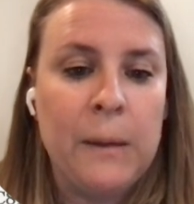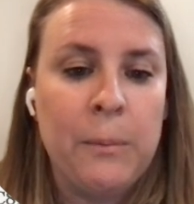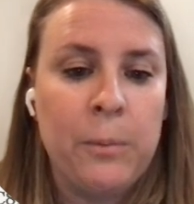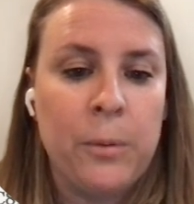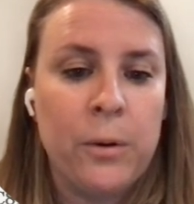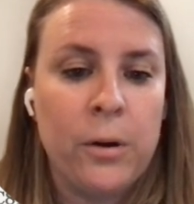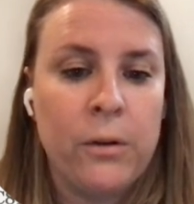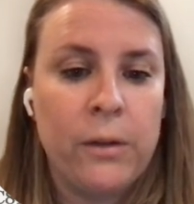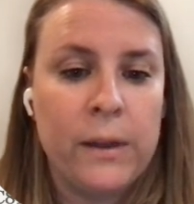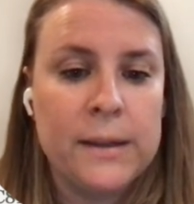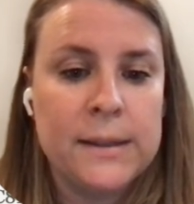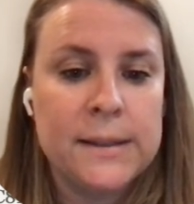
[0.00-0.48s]

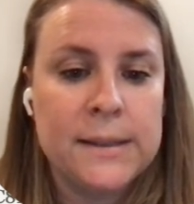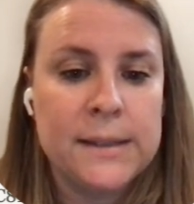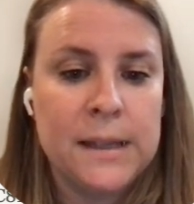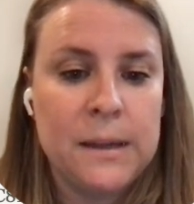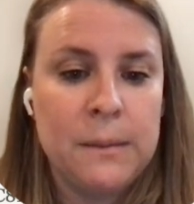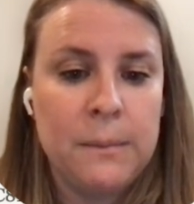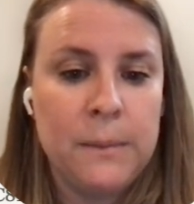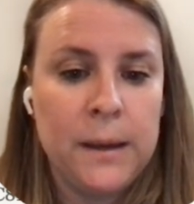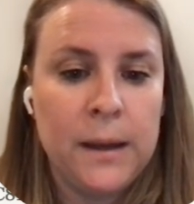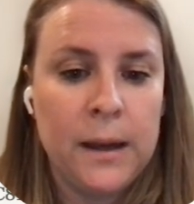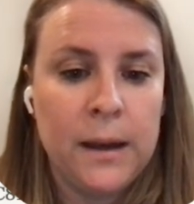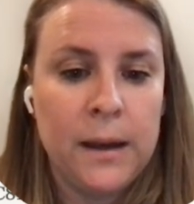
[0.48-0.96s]

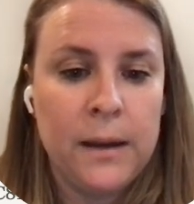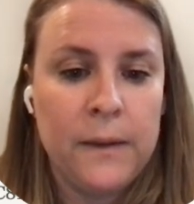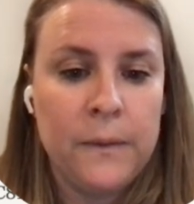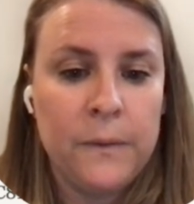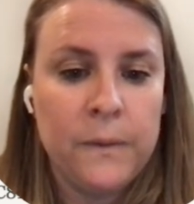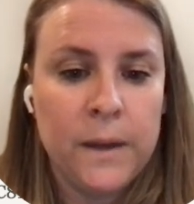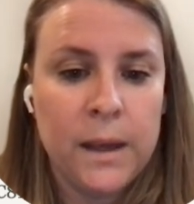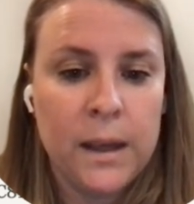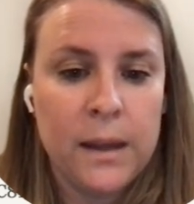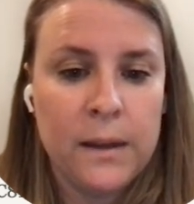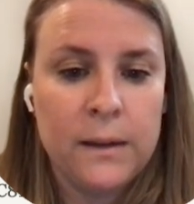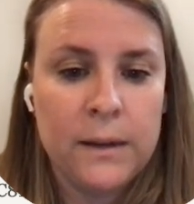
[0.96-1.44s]
Hyperglycemia
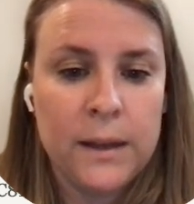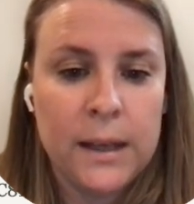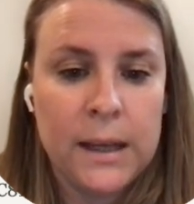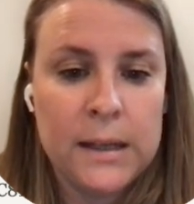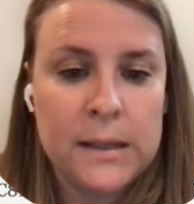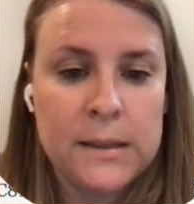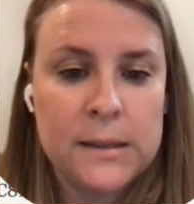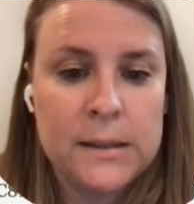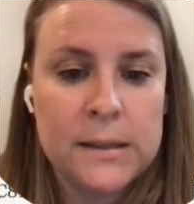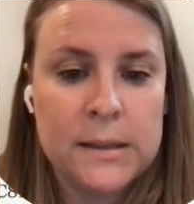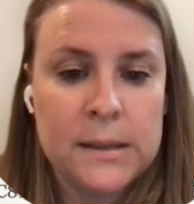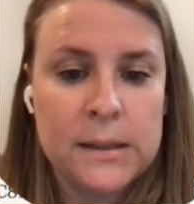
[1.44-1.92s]
can
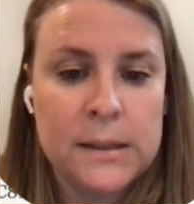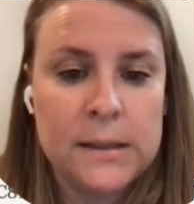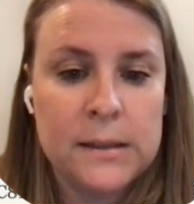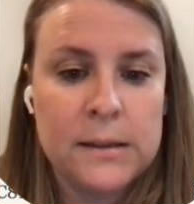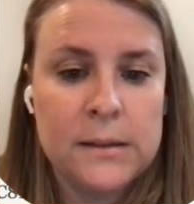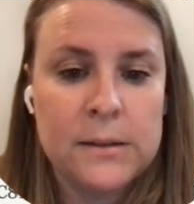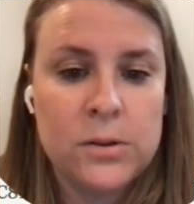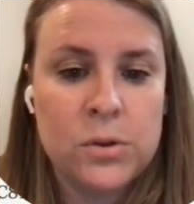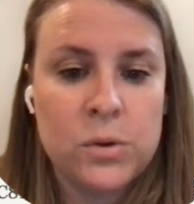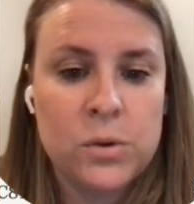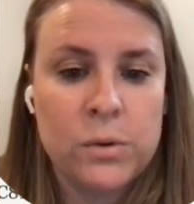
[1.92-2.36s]
lead to